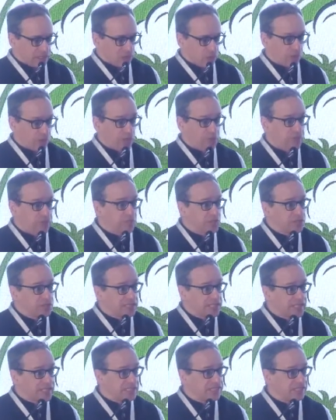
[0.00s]
When we look
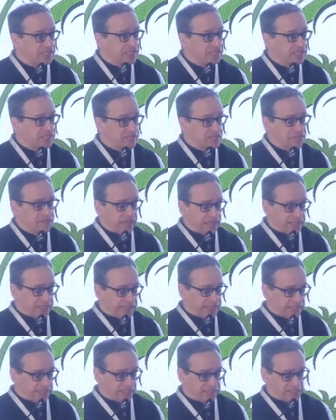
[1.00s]
at uh, the
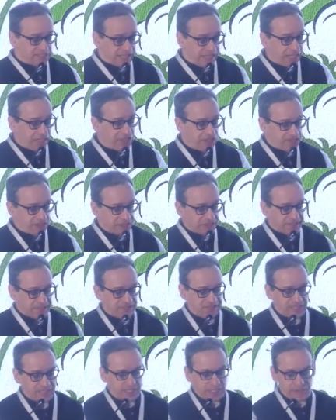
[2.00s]
final
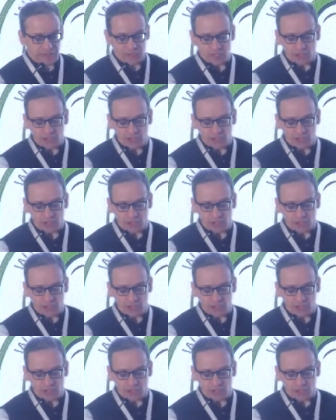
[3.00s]
destinations um,